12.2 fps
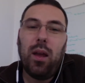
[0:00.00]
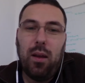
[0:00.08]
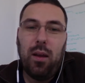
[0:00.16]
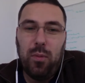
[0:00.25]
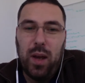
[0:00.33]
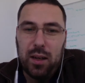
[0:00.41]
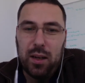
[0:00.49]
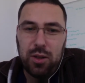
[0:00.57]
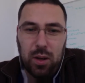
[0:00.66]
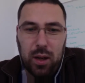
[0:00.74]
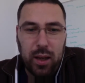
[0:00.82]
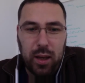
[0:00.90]
we
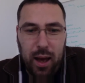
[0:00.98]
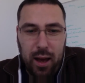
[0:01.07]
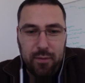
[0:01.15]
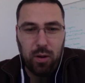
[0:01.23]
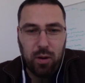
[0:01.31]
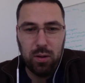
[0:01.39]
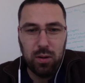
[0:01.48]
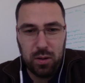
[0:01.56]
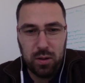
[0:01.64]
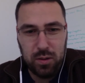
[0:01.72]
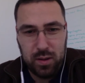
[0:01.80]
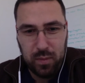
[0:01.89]
actually have
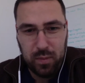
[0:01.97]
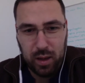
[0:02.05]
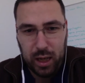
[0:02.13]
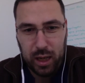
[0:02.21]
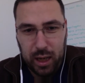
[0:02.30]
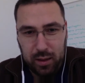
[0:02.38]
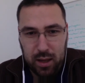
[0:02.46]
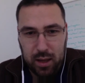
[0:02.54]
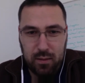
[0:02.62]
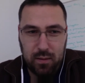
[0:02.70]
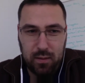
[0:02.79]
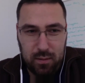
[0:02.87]
also something like
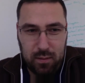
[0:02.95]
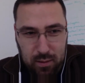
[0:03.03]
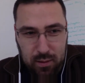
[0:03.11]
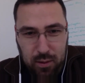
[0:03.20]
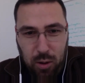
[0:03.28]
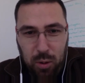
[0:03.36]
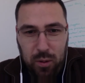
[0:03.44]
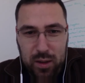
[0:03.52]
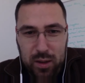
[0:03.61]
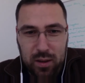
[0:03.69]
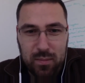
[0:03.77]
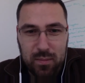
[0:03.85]
that
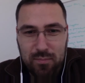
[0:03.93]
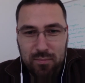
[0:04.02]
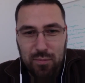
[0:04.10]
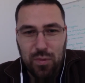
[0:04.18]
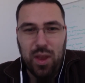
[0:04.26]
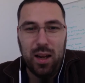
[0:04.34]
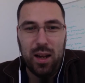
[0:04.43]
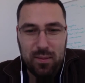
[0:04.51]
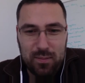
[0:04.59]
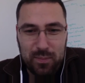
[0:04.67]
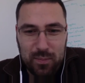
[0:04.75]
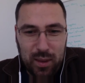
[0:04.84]
already done,
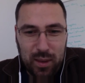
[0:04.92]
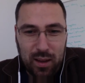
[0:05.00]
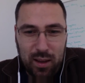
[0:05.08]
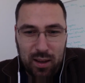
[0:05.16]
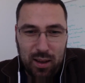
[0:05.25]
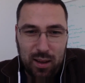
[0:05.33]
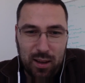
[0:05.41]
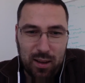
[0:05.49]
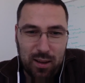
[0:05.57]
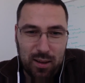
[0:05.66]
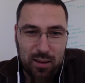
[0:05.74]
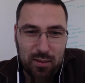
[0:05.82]

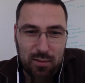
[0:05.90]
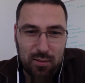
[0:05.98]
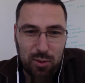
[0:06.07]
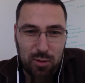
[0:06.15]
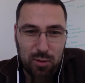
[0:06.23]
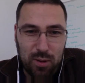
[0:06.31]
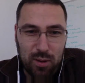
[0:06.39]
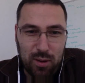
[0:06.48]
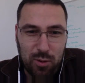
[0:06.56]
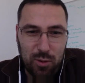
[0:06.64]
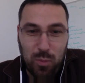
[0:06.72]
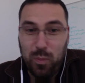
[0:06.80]
and
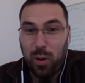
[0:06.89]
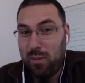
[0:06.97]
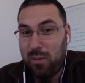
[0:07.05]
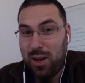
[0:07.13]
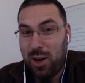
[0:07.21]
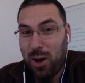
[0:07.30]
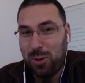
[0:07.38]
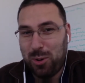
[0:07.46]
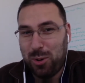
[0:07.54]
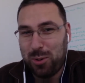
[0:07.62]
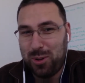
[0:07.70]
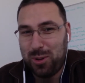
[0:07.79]
you probably know
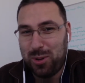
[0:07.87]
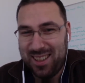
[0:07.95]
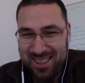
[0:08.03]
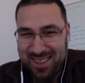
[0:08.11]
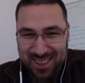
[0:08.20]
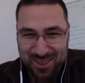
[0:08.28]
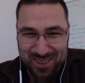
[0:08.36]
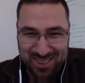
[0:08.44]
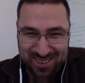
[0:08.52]
who did it. So